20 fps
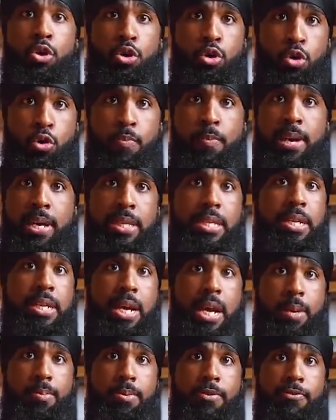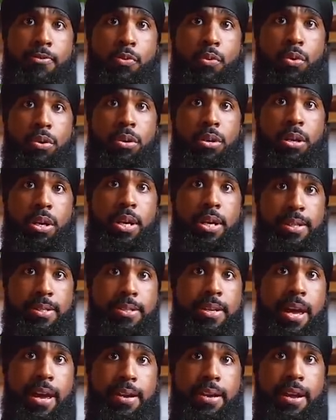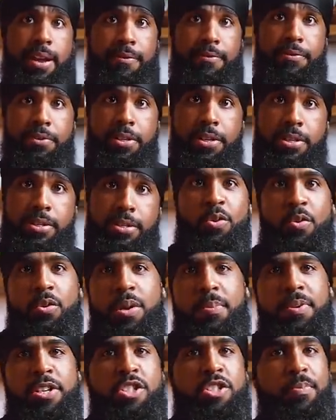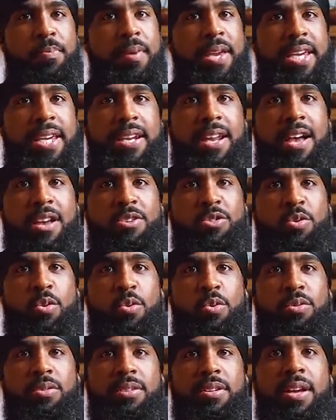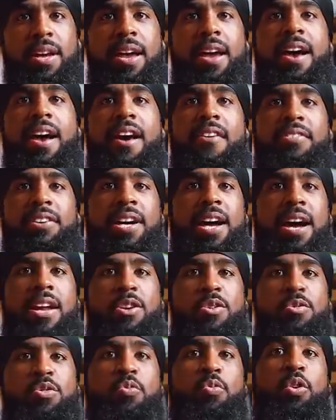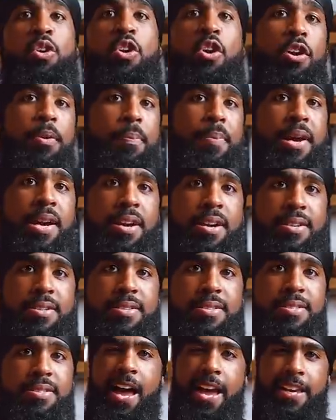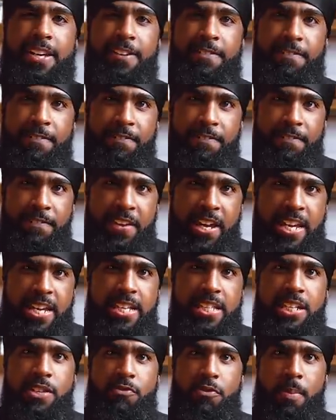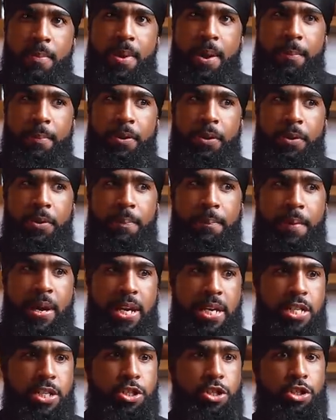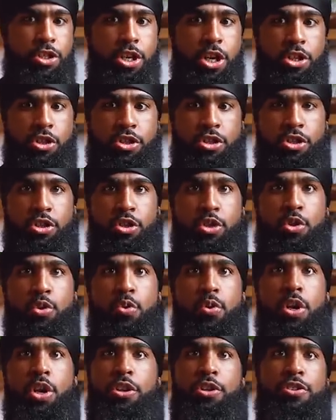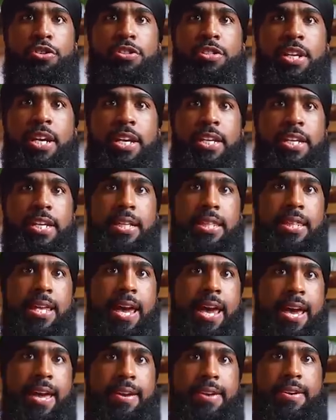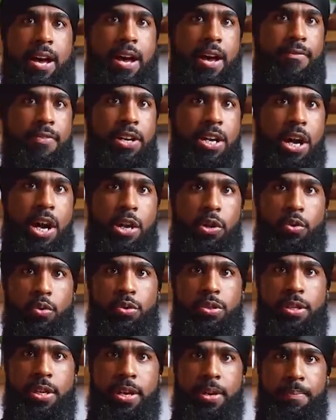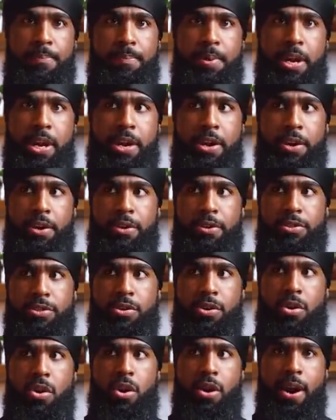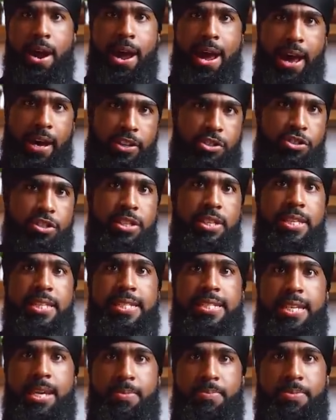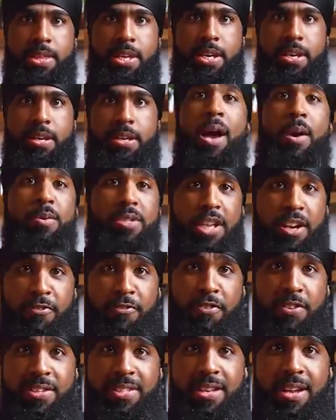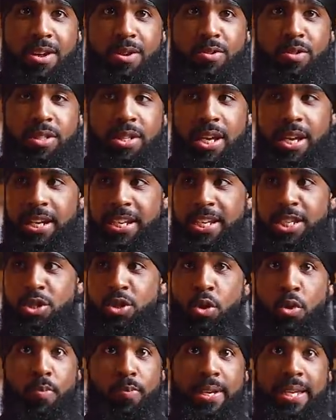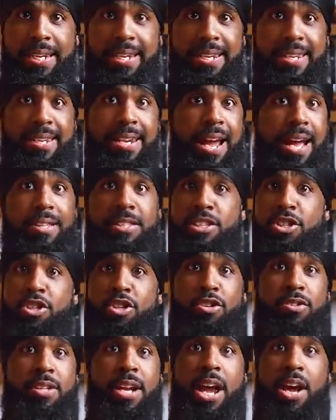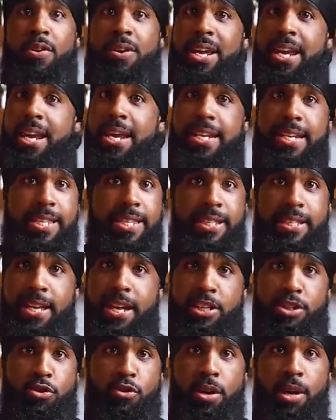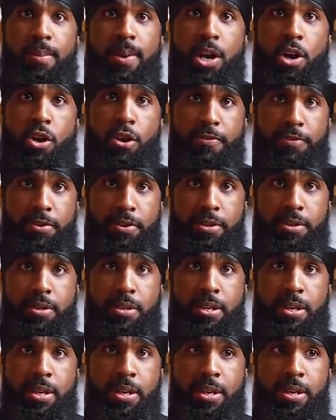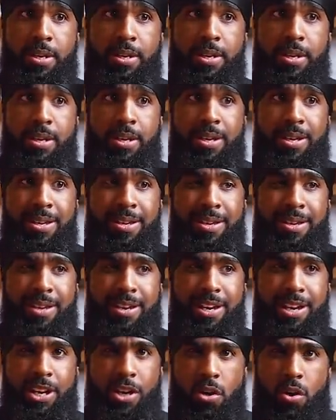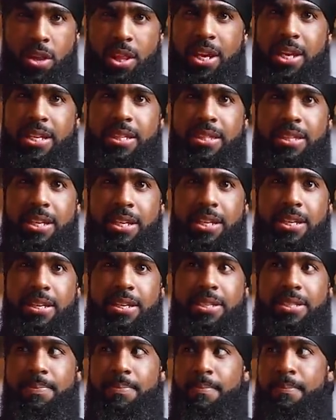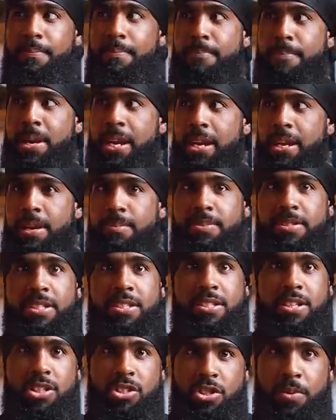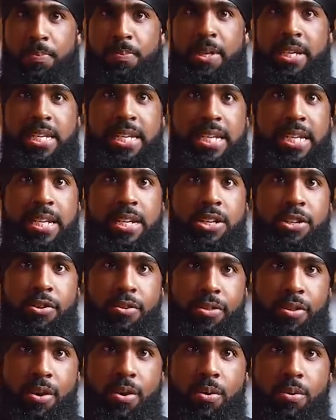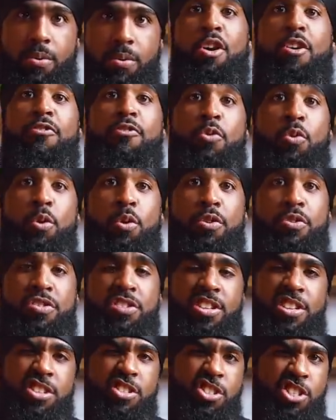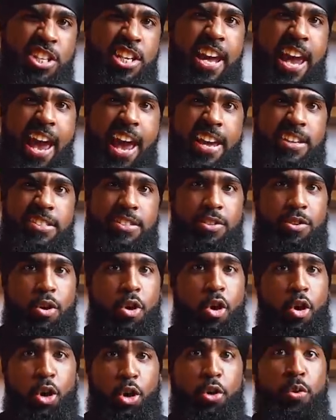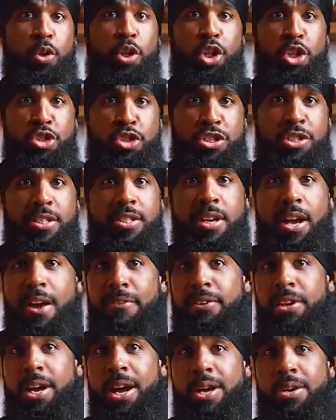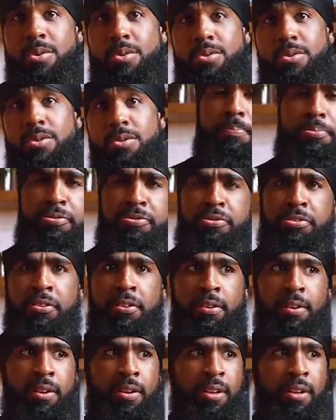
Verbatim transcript: you made the night before and sat in that fridge. Growing up in a Jamaican household, Avocados were called pears. I can vaguely remember my introduction to understanding that avocados and pears are actually the same thing. I was at a friend's house and he told me not to turn down anything that his grandma offered. And all I could think is, man, I'm such a picky eater though. Of course, she asked, are you allergic to avocados?